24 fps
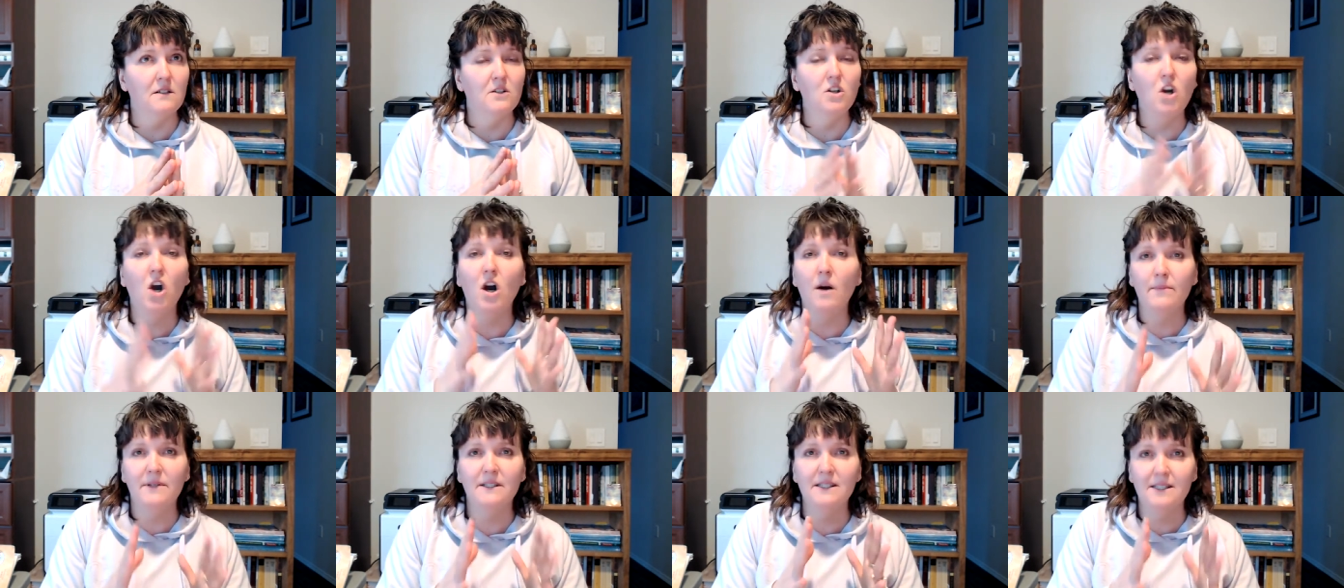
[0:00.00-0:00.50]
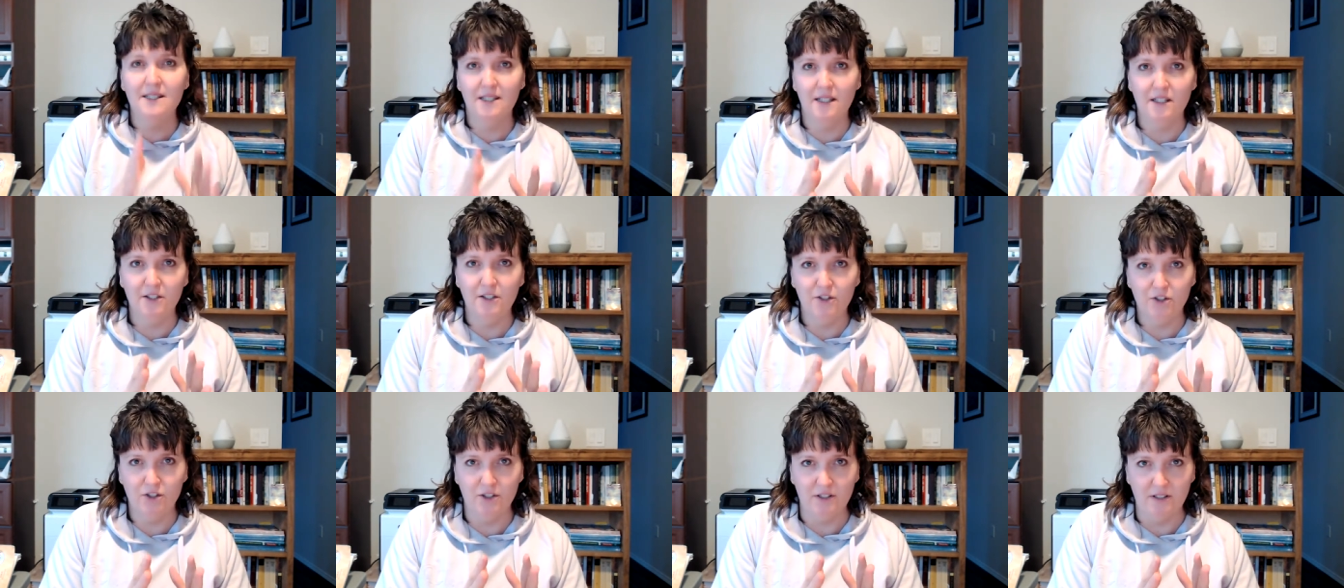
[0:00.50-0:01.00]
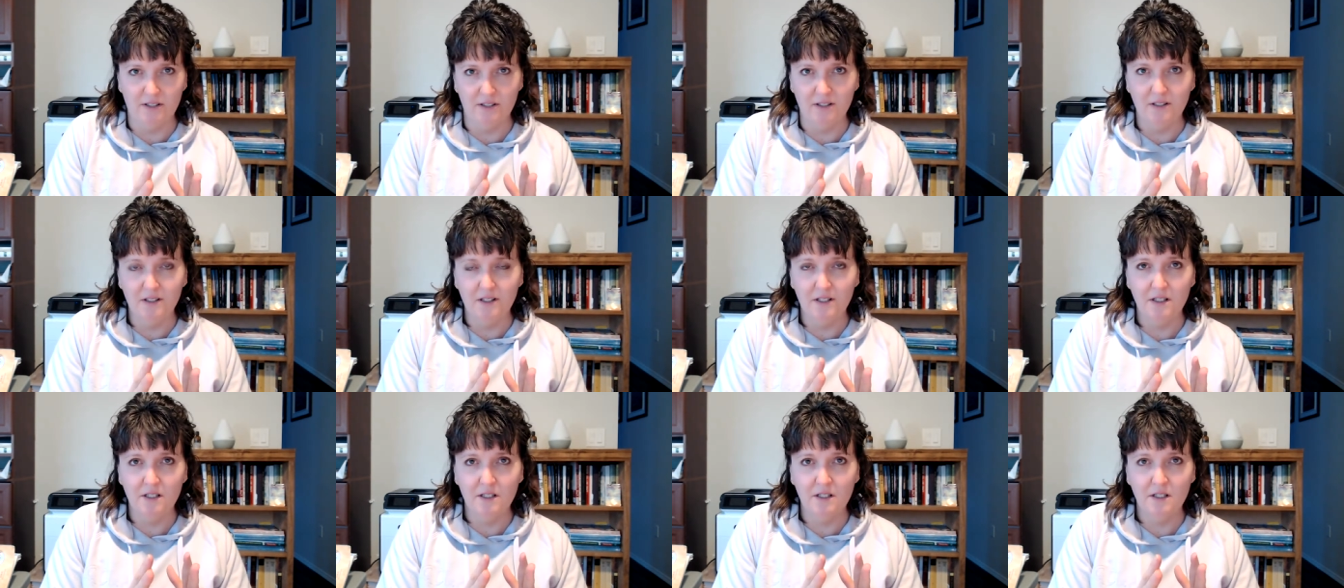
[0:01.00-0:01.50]

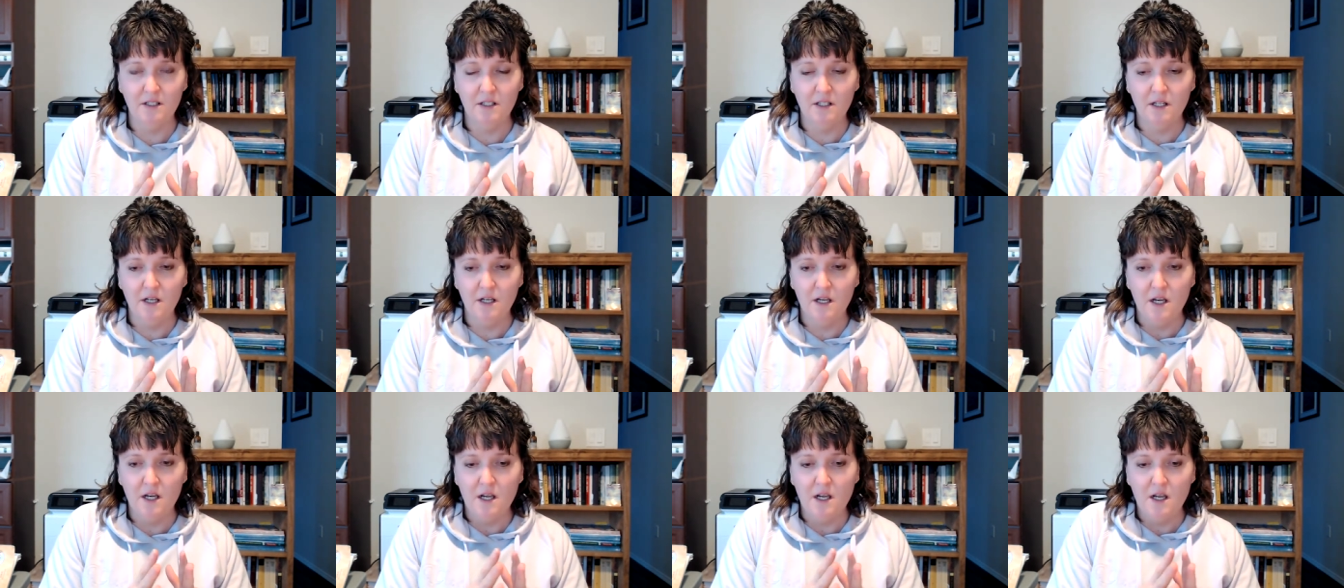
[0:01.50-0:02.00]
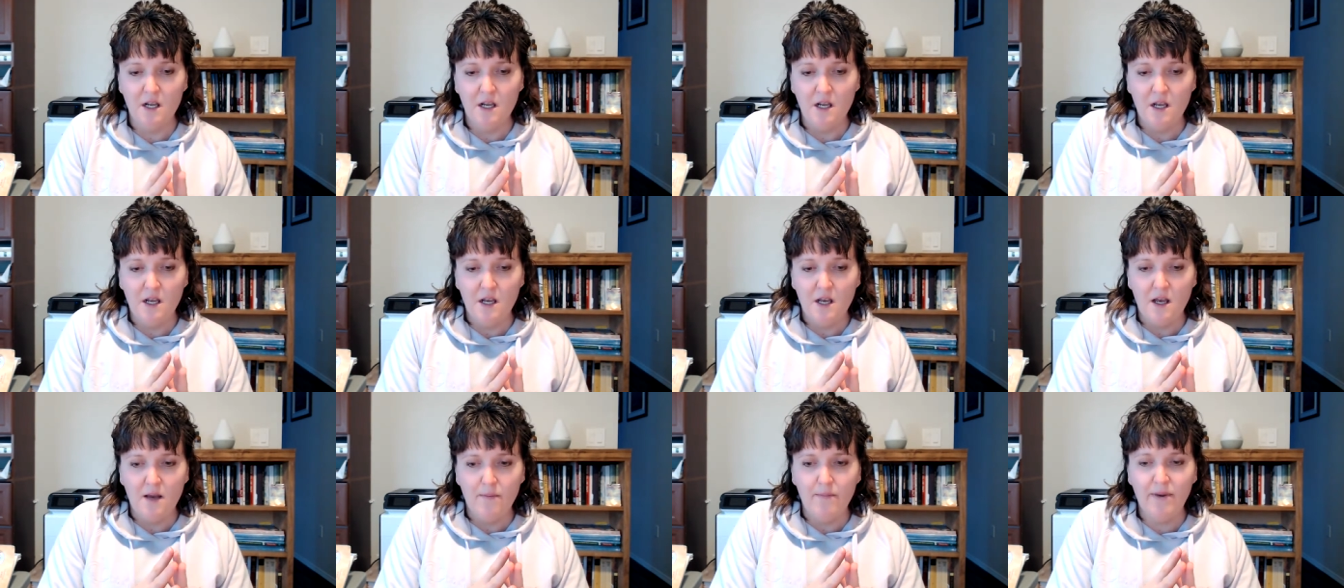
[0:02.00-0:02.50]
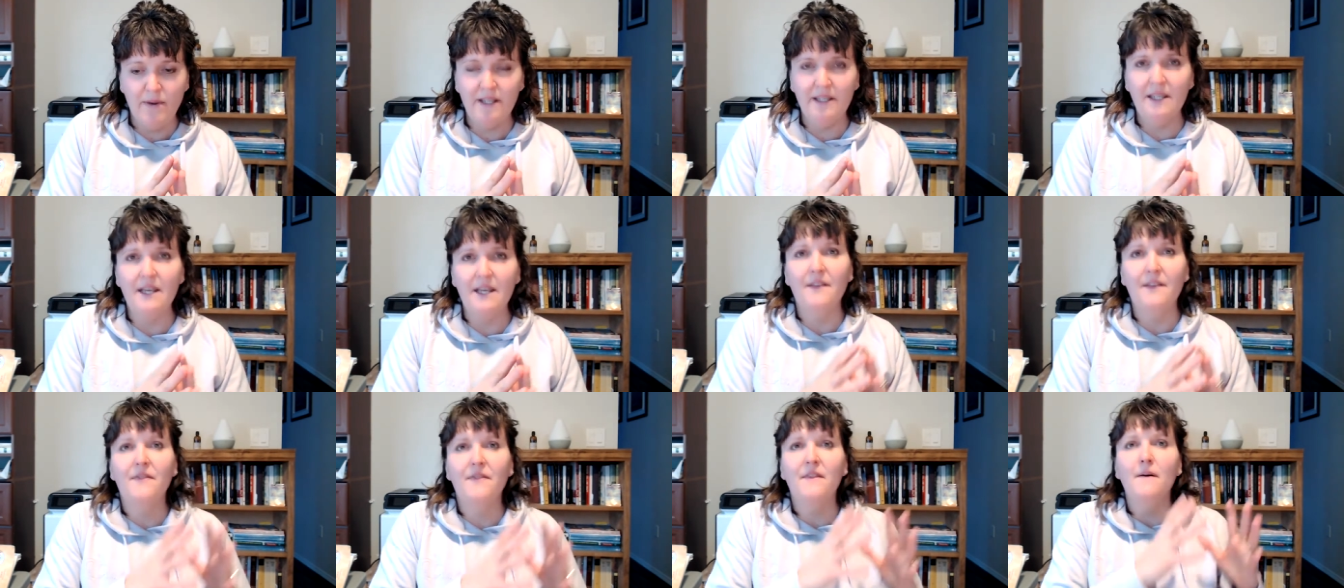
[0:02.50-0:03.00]
compensation, but
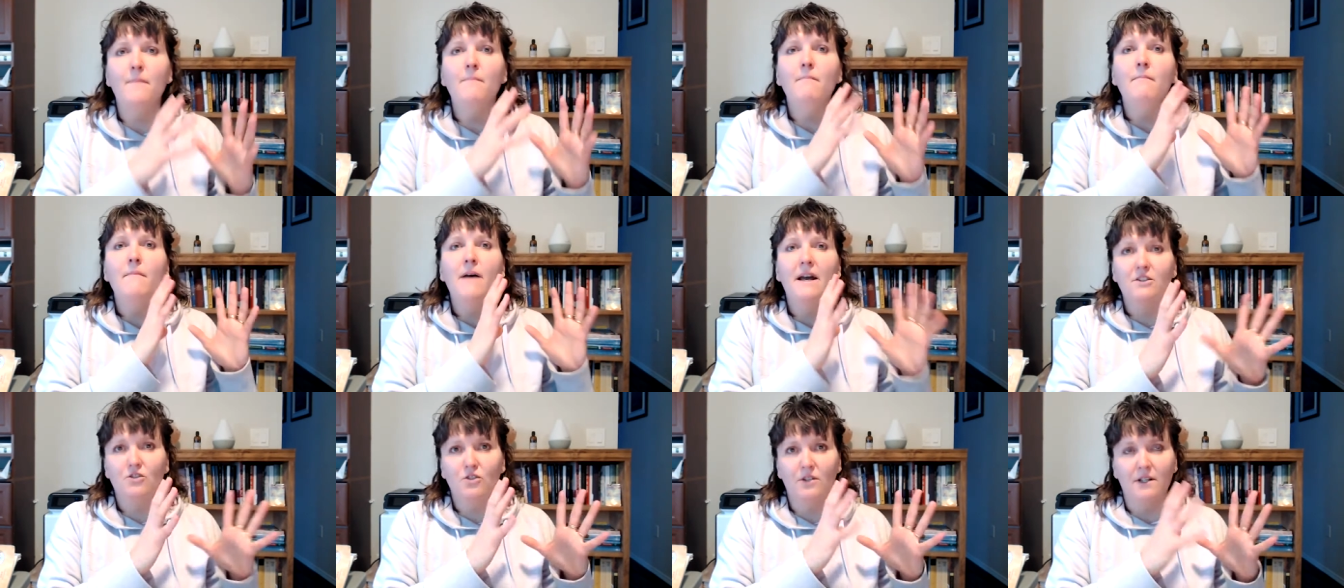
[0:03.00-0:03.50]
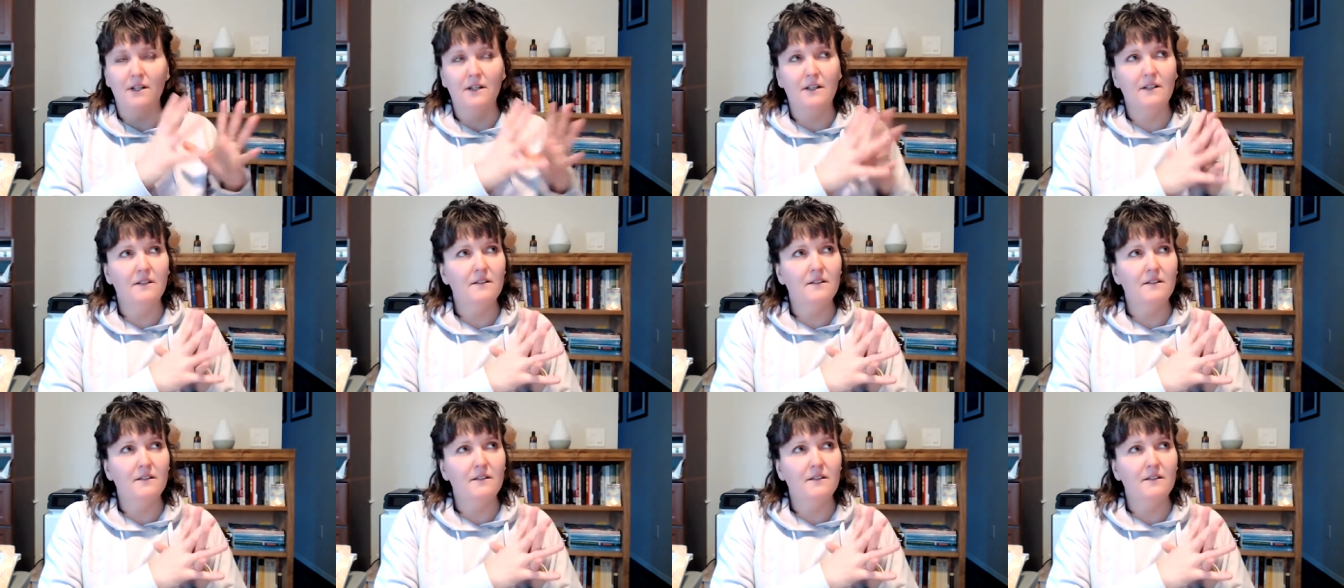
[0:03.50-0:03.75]
yet the metric.